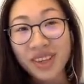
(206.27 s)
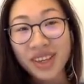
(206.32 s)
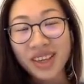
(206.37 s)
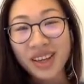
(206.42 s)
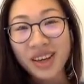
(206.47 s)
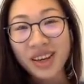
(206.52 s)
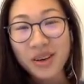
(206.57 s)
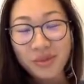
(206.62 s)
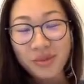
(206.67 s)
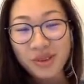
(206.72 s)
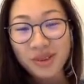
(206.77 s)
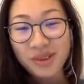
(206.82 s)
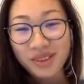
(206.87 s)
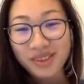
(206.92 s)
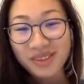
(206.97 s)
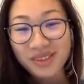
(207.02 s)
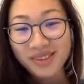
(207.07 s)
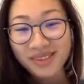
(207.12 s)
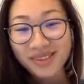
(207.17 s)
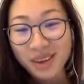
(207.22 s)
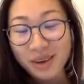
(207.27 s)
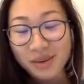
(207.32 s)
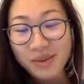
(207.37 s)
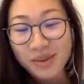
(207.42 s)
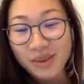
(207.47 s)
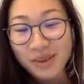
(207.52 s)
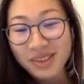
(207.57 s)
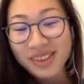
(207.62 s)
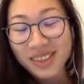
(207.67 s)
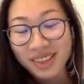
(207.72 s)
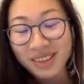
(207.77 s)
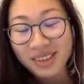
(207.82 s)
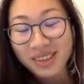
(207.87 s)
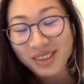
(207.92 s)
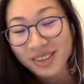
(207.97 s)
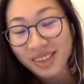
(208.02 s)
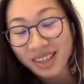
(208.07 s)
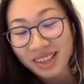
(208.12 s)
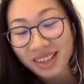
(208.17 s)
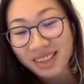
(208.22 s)
fee, almost
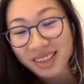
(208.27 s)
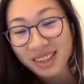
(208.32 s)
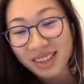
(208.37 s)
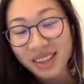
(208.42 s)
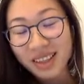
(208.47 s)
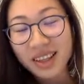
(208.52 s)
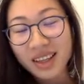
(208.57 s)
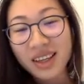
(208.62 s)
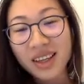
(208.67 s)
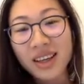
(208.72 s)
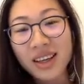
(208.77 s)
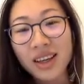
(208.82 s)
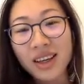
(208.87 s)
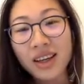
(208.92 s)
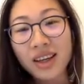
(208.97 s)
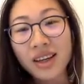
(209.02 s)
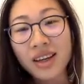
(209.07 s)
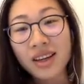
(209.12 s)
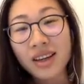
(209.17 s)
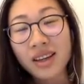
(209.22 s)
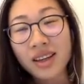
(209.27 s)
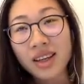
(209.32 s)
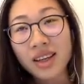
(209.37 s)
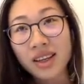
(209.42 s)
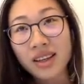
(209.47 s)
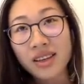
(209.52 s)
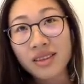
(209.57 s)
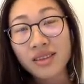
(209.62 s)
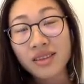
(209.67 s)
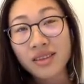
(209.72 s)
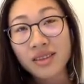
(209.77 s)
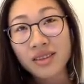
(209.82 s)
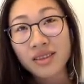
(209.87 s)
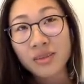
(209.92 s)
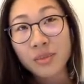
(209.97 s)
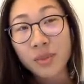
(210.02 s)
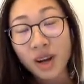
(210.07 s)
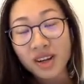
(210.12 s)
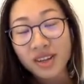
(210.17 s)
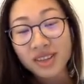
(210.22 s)
near to nothing,
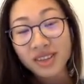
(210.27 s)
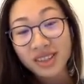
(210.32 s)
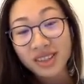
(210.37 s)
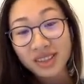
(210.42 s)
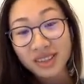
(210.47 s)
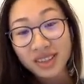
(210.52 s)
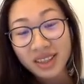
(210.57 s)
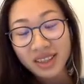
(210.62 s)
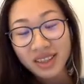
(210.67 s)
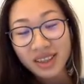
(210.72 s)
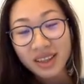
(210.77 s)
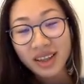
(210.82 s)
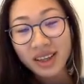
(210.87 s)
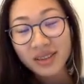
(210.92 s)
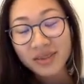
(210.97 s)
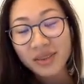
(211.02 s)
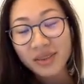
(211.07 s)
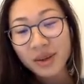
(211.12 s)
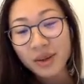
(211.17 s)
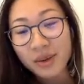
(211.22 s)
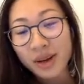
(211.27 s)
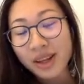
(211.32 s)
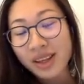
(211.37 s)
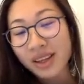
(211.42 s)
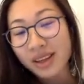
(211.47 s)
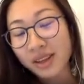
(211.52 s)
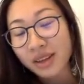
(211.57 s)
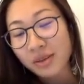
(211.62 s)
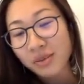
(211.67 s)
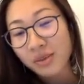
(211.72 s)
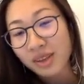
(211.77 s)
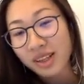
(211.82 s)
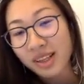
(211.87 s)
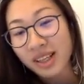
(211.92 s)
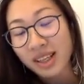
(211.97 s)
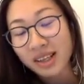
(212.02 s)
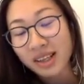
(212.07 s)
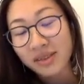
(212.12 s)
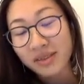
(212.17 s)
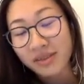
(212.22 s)
in March this year, and we already
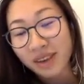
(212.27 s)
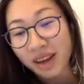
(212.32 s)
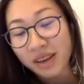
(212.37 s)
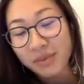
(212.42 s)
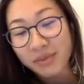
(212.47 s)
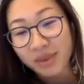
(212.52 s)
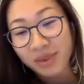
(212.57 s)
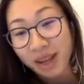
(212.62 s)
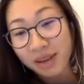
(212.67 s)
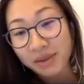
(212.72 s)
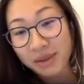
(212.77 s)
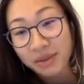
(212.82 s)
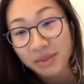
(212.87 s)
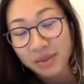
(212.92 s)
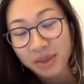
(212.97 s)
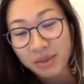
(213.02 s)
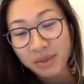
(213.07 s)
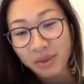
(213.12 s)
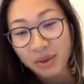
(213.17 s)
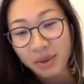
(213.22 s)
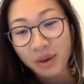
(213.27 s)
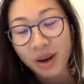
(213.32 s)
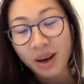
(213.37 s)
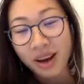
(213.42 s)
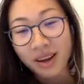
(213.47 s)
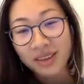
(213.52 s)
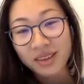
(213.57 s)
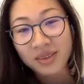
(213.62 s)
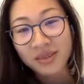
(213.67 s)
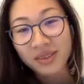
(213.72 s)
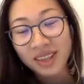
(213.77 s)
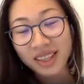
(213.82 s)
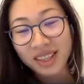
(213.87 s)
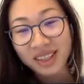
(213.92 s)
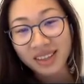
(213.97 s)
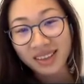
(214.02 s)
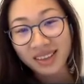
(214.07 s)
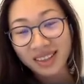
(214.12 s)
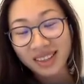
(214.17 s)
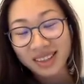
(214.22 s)
accumulated 500 people on the
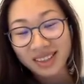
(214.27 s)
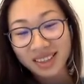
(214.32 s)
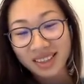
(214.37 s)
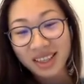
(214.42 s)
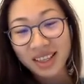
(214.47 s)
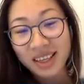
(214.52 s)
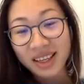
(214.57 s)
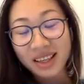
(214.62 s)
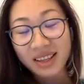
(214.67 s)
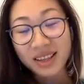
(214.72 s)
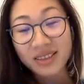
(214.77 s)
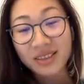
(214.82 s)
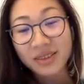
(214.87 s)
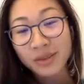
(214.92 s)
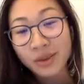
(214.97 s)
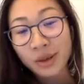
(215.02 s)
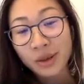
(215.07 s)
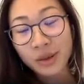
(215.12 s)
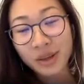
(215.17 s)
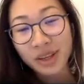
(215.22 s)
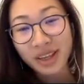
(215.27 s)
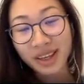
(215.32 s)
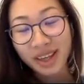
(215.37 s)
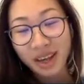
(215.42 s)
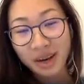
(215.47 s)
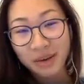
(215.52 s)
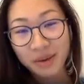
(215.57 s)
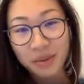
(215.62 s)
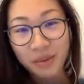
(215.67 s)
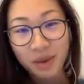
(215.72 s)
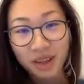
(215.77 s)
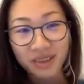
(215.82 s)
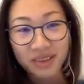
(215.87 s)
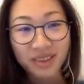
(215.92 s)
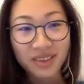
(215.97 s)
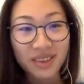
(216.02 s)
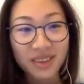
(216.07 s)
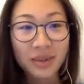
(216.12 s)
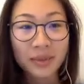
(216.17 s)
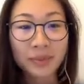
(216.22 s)
waiting list, and it's growing every
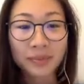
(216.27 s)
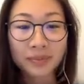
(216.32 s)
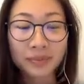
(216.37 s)
month.